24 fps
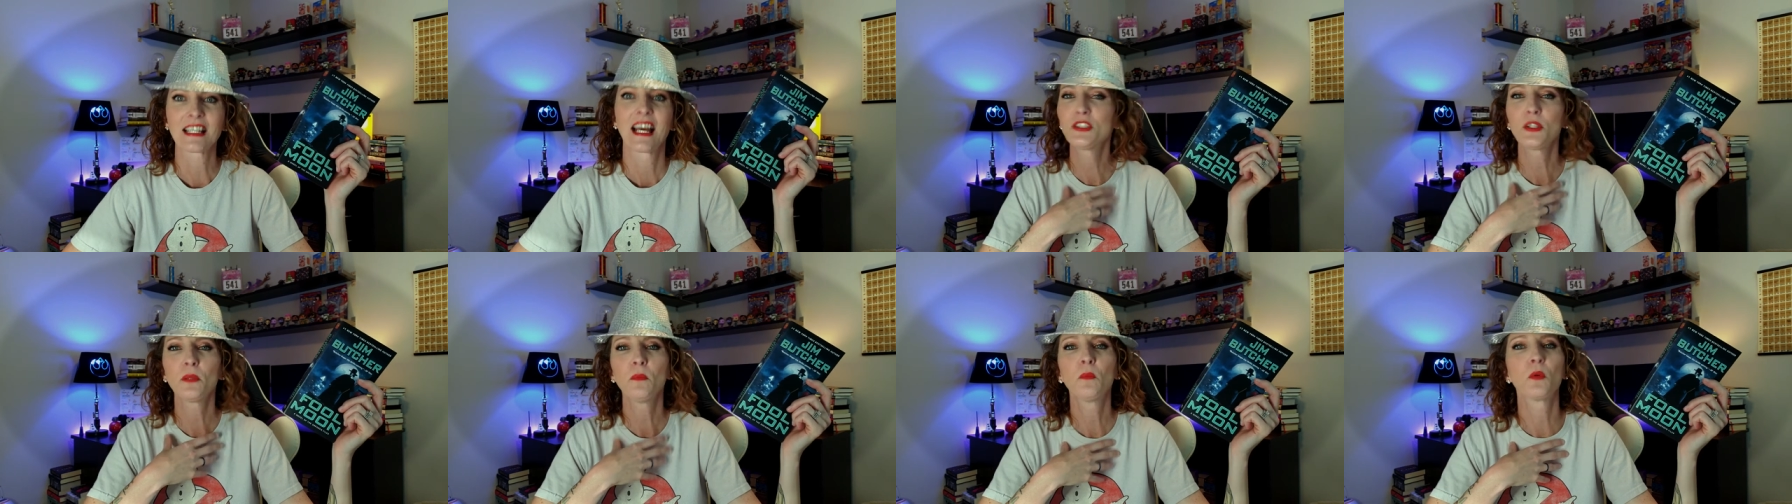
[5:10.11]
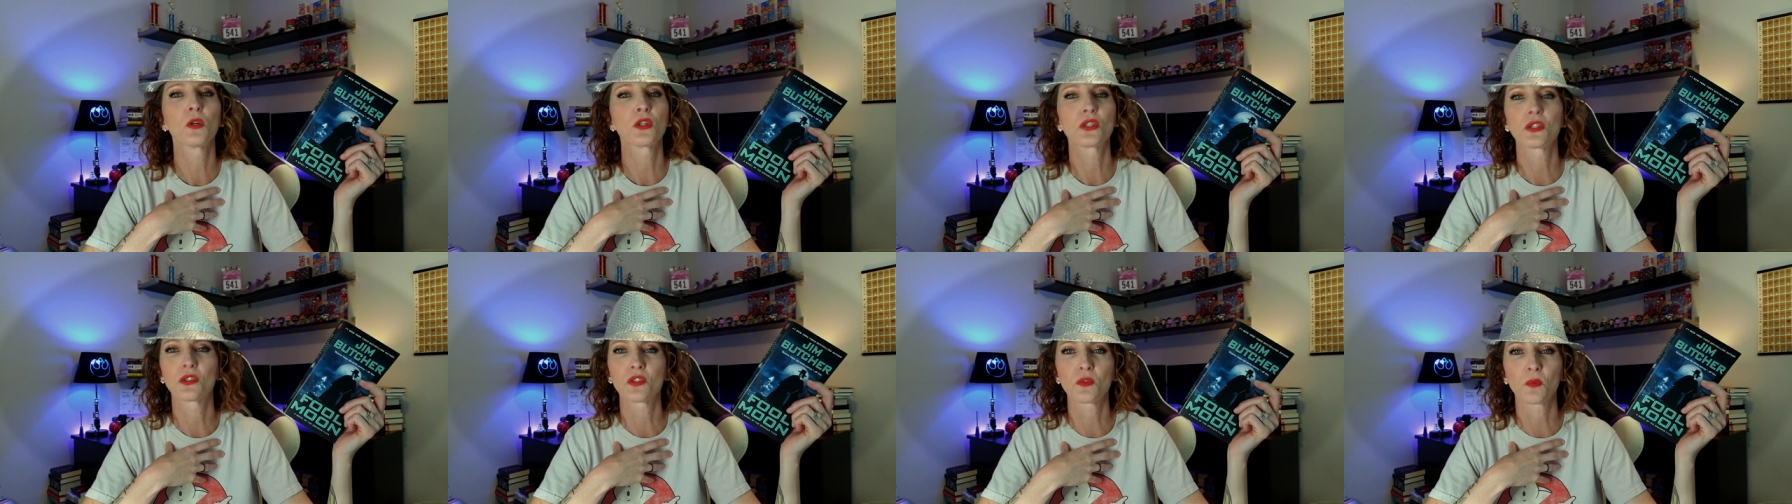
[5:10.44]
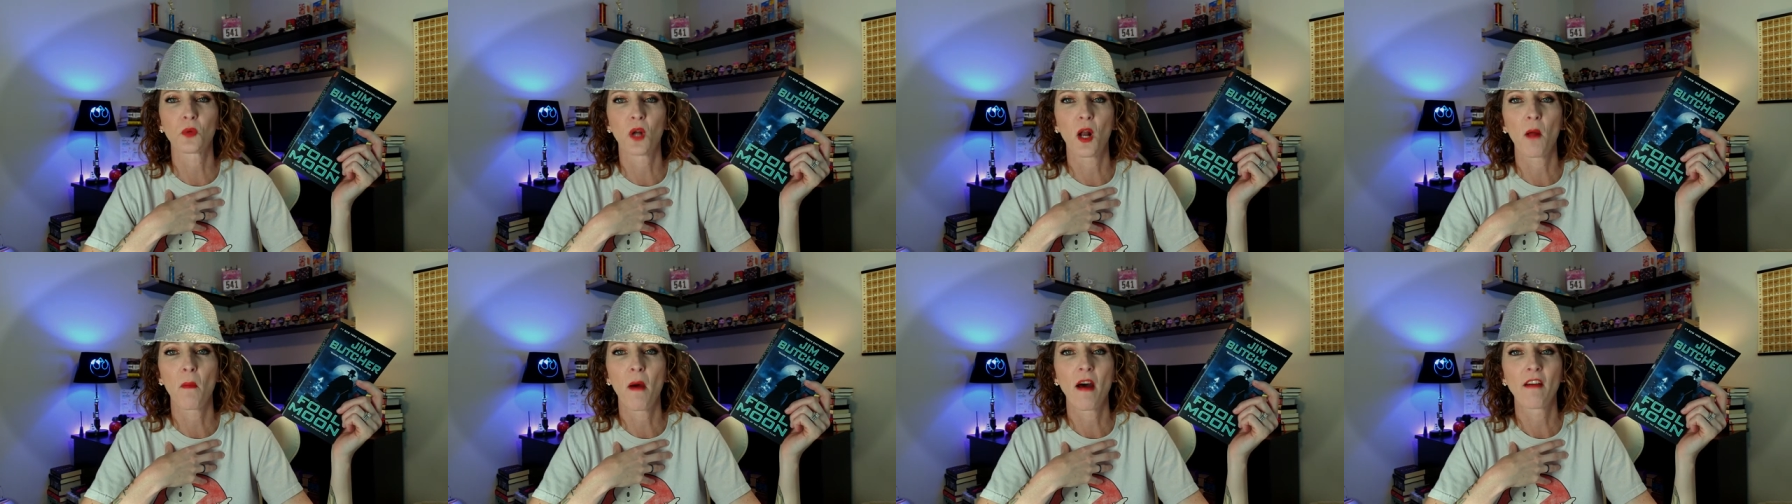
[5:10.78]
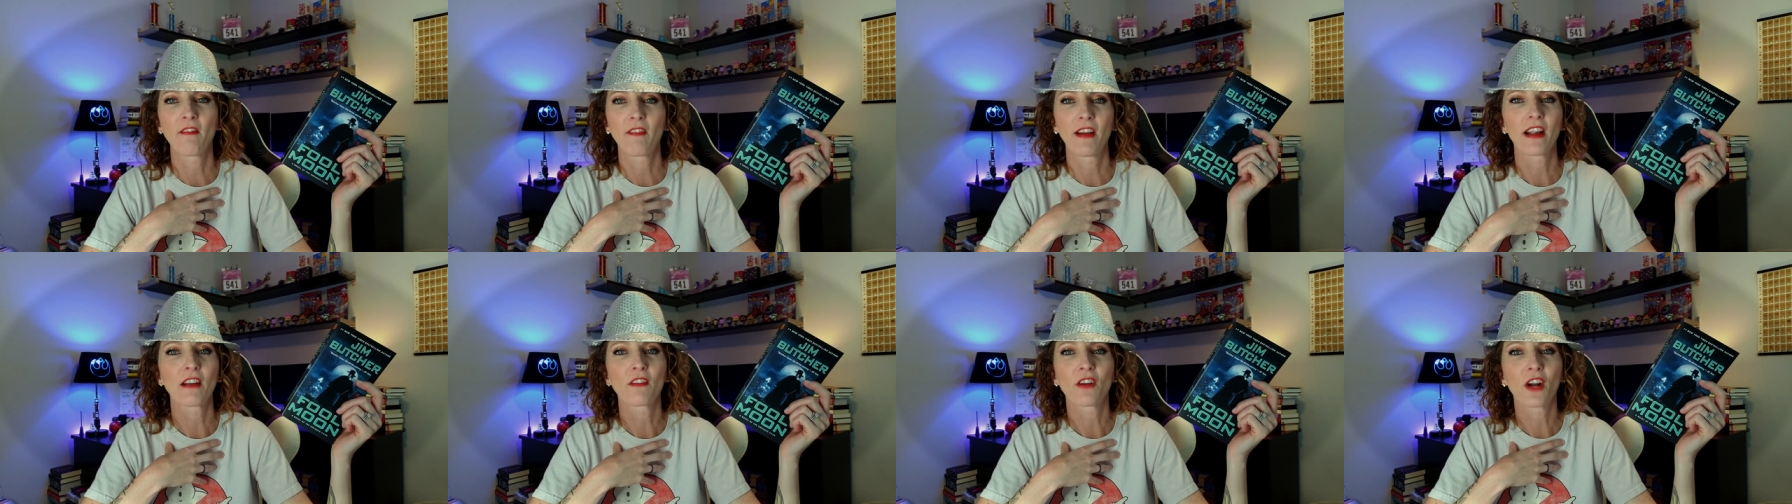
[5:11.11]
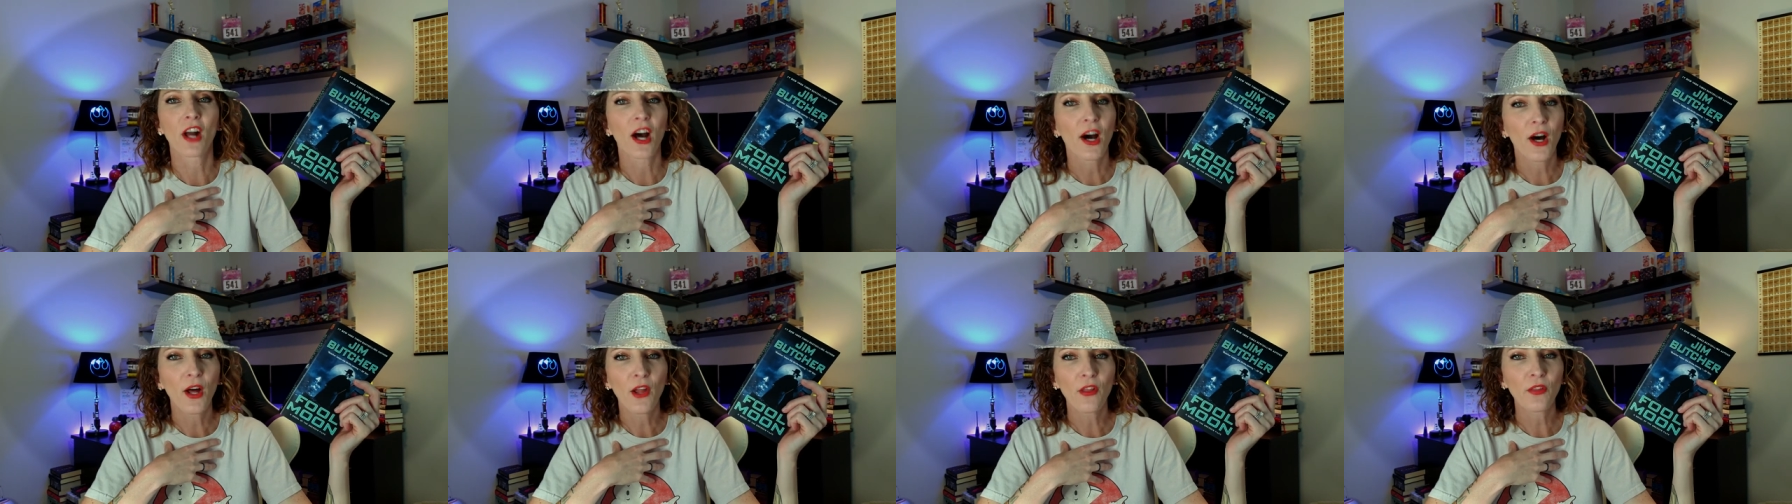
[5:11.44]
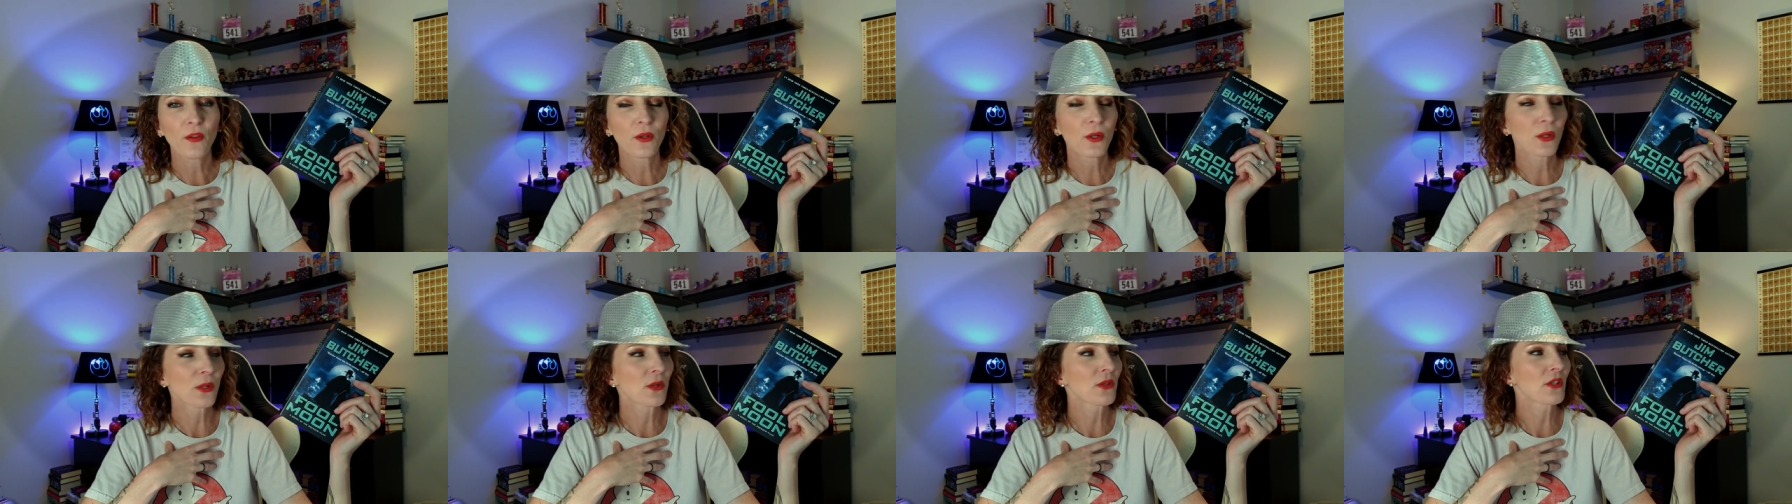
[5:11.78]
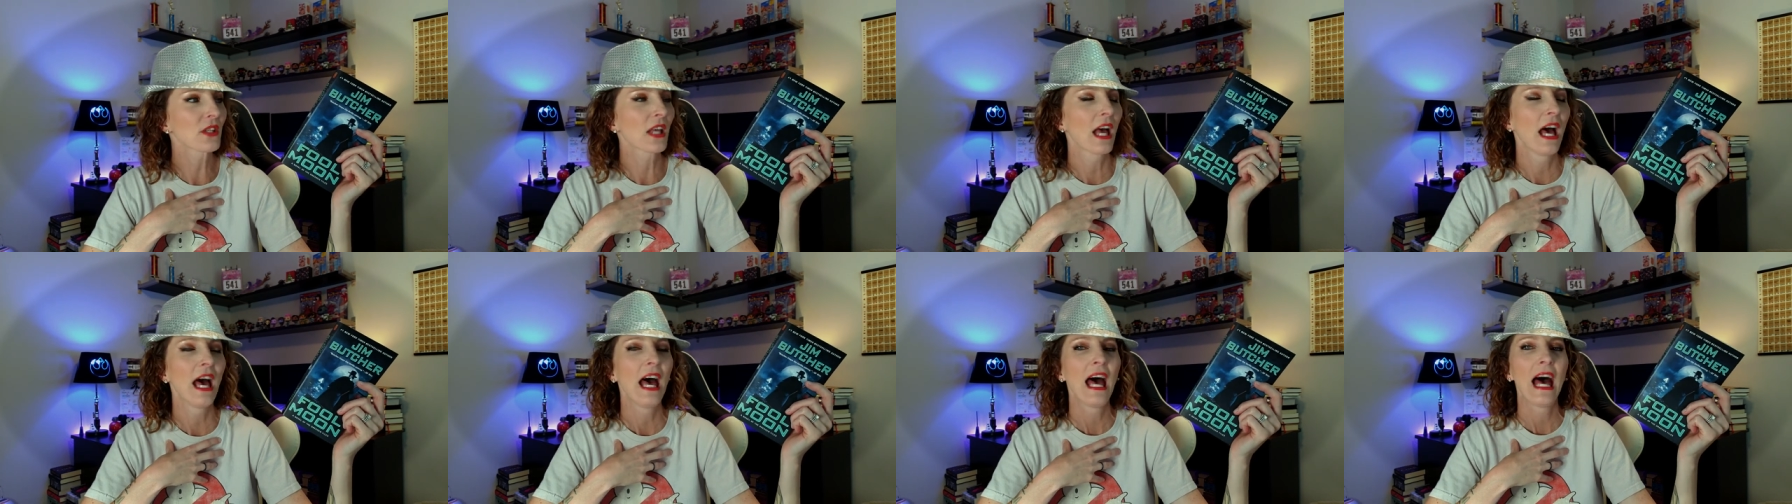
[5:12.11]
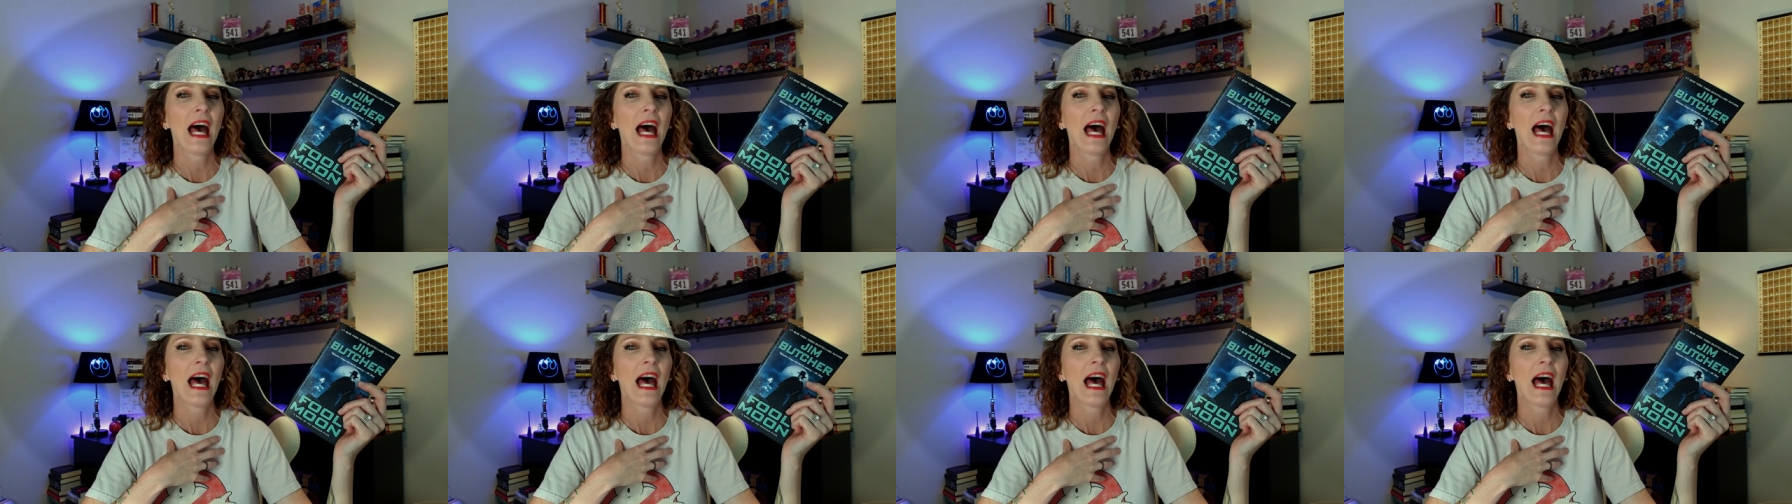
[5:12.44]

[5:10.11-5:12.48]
Jim Butcher's one of my favorite authors.